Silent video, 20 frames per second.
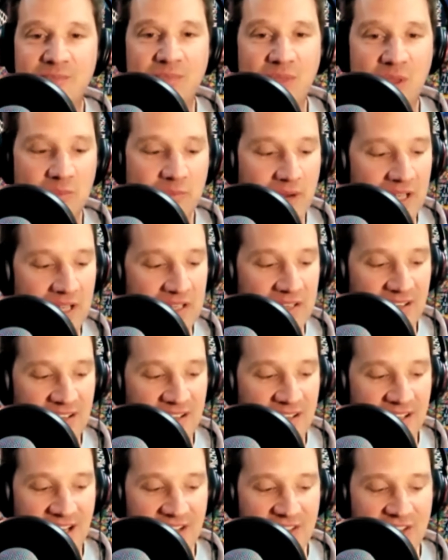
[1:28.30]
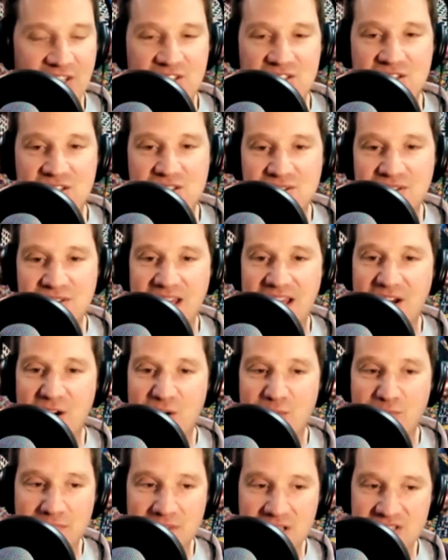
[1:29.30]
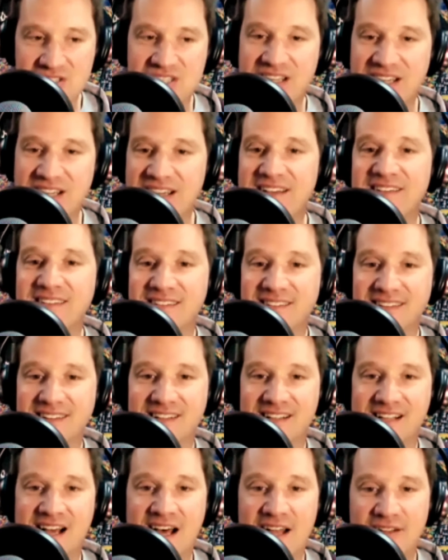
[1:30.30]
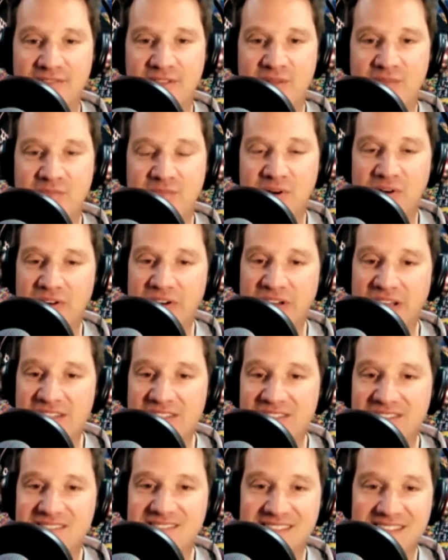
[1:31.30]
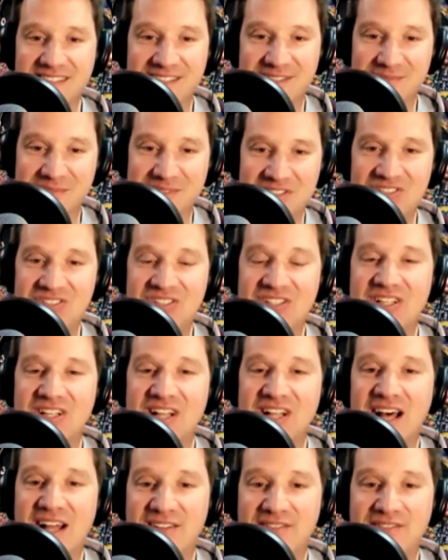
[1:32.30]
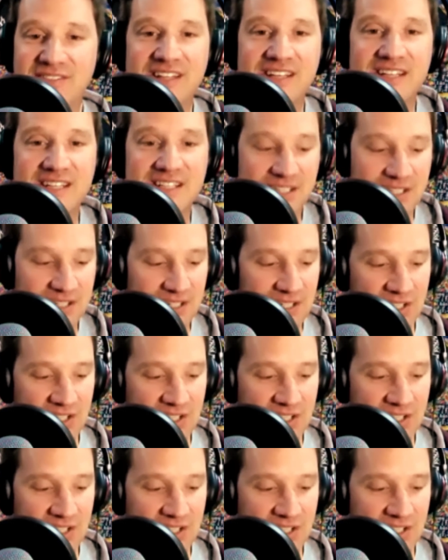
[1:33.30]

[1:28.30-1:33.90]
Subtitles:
But I think to do that, you're missing a lot of the point, and you're missing a lot of the